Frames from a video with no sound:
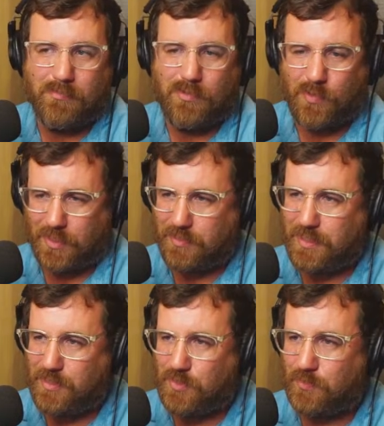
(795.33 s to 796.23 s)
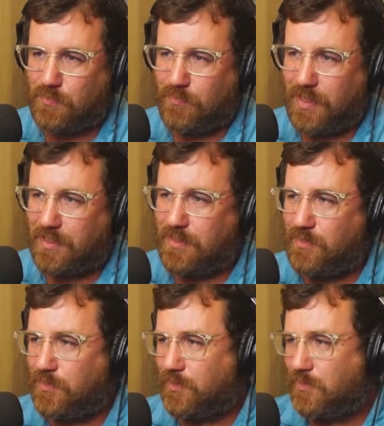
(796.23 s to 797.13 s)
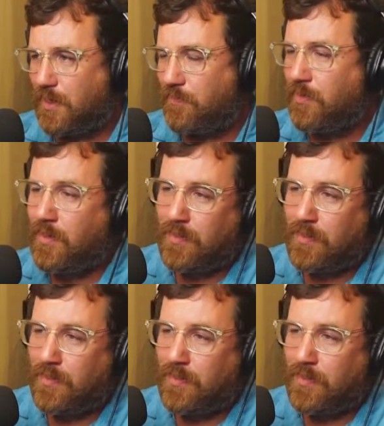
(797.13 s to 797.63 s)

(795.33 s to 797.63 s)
so I could teach you. I could teach you this stuff.